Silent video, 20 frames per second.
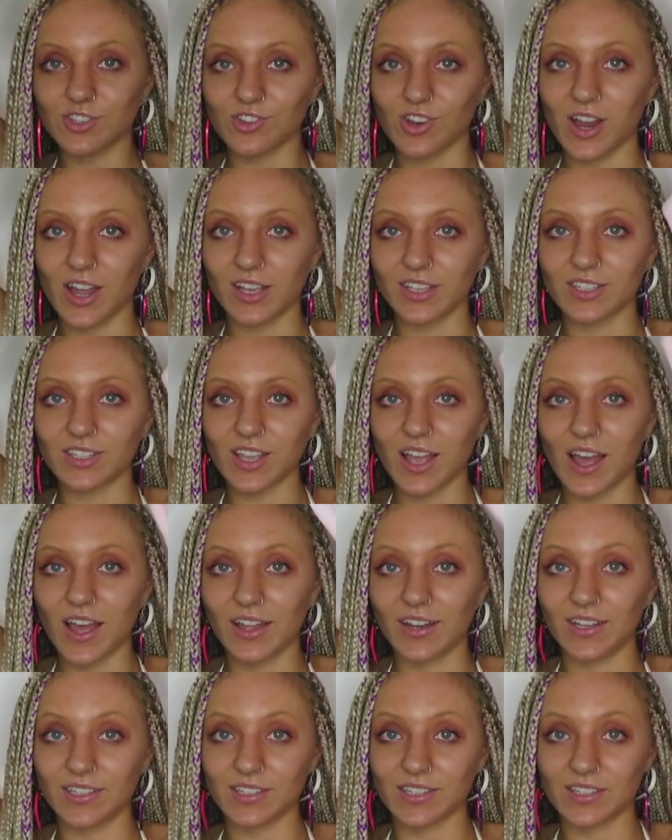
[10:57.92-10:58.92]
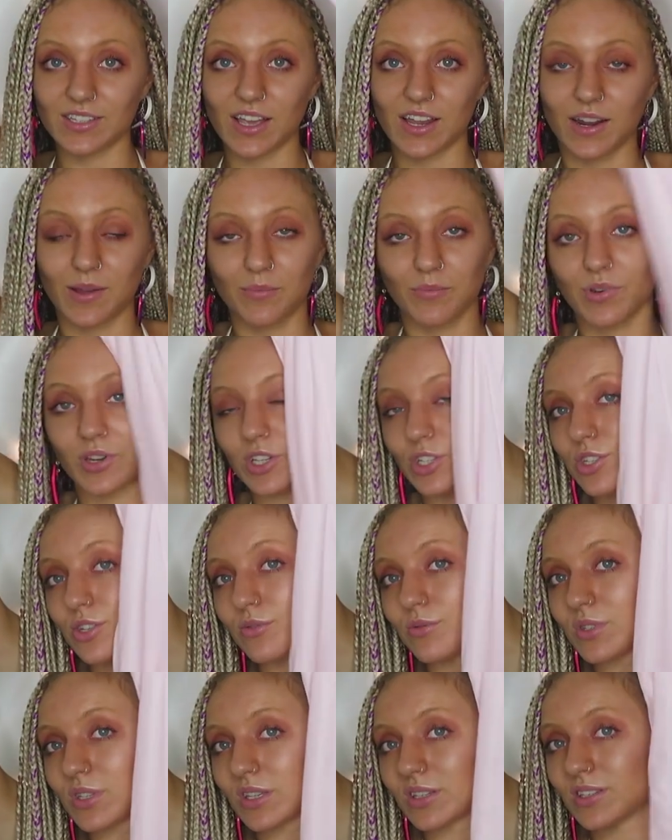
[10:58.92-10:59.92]
is dress, and as I said, I'm pretty sure
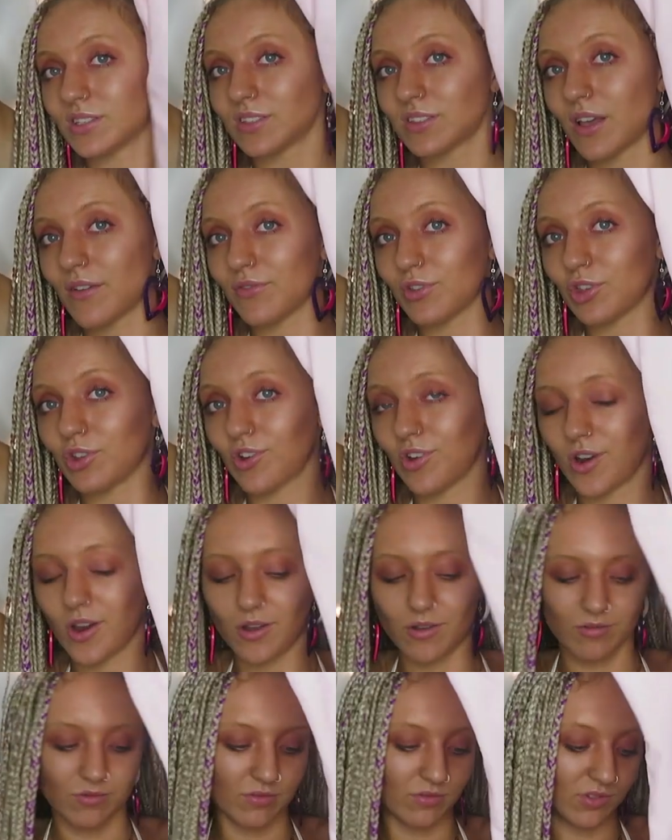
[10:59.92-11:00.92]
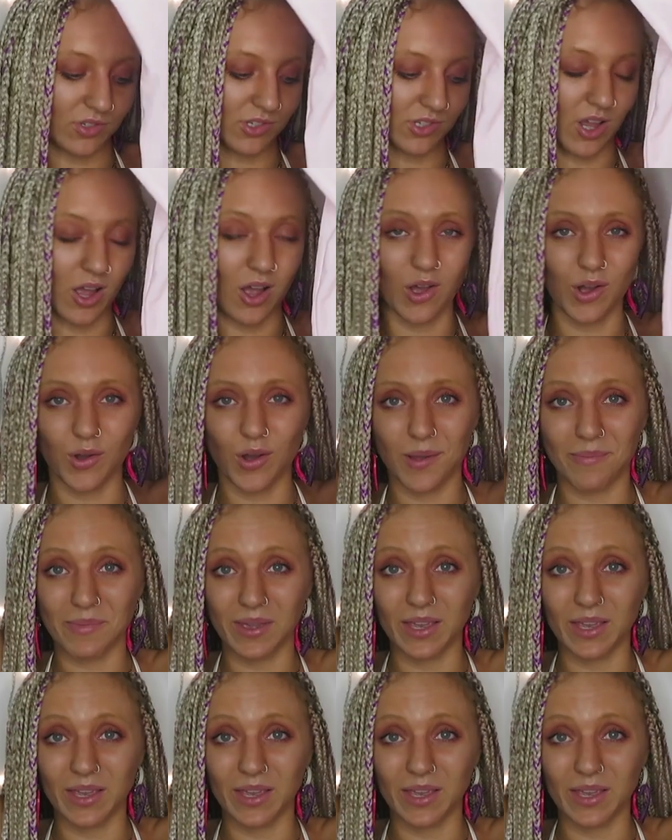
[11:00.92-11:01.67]
it was like seven euro. So, I